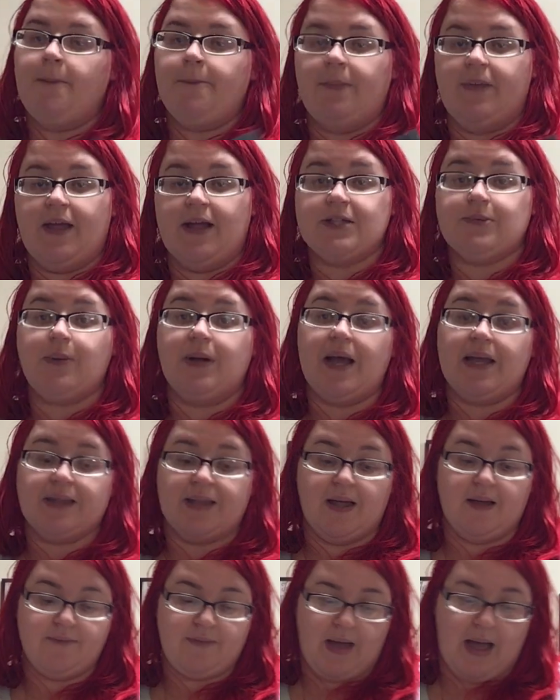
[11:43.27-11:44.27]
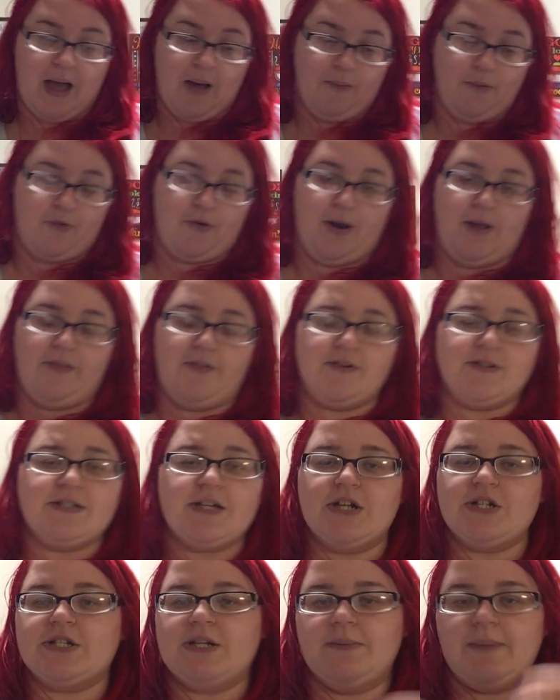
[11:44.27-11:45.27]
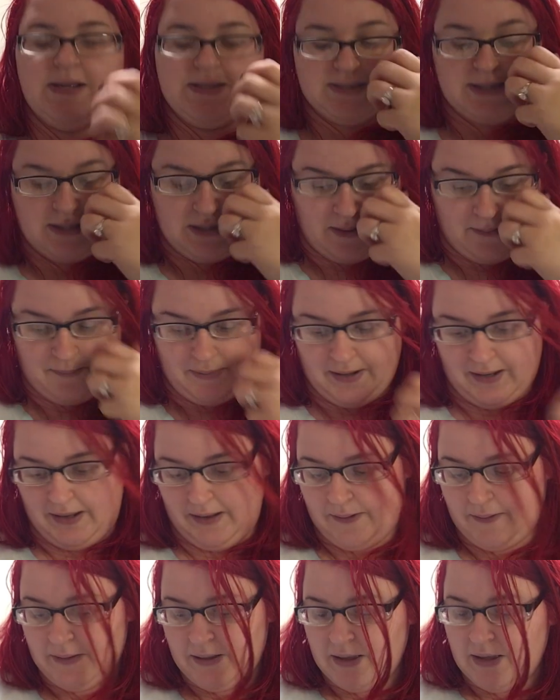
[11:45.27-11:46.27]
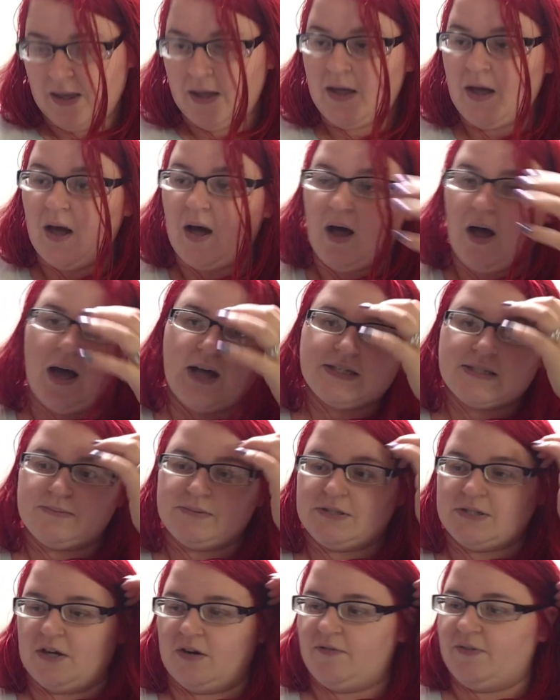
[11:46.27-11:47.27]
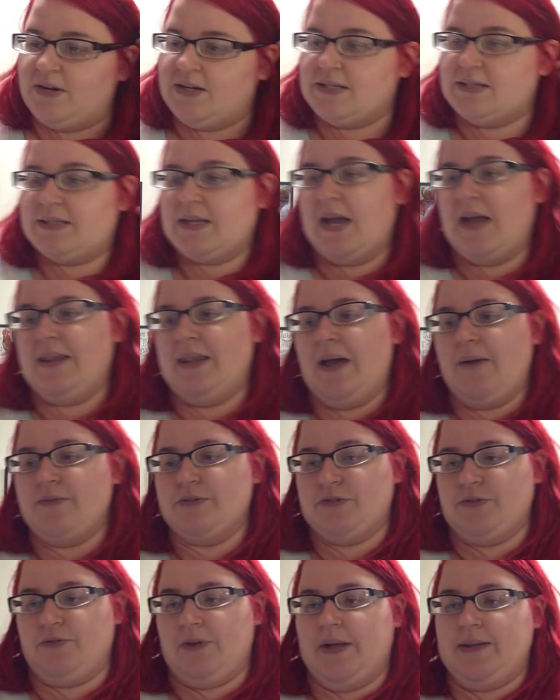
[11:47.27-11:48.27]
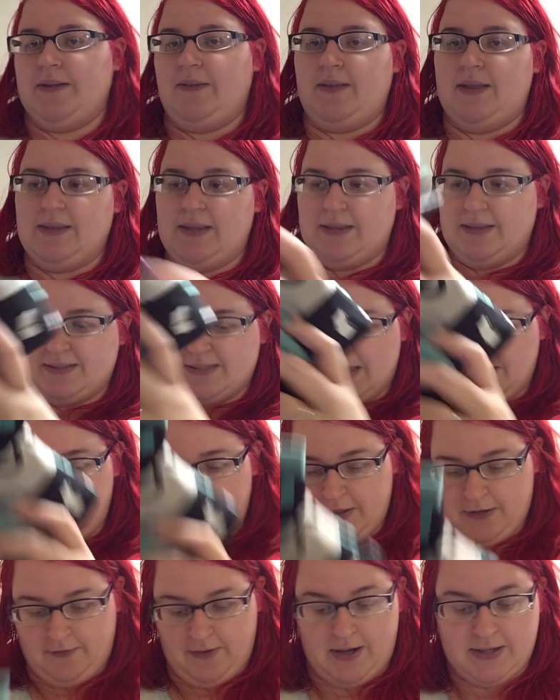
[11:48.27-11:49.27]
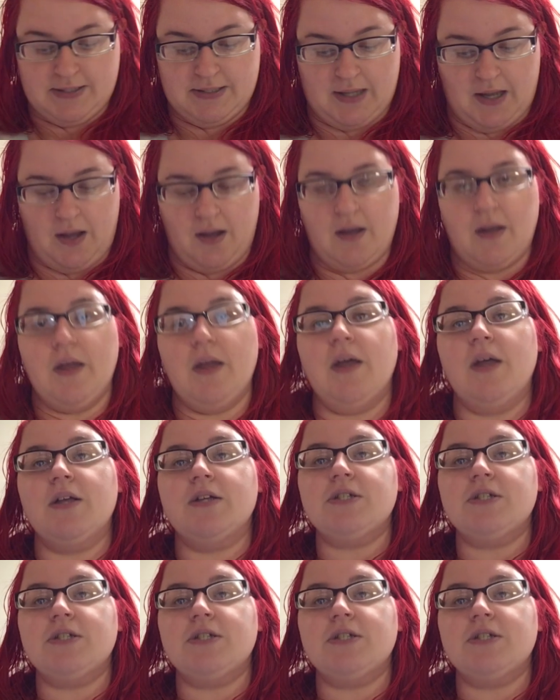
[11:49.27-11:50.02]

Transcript: But that's why I love Owl Crate. They're such an amazing company. Awesome service. And that was great that they sent me the right sock.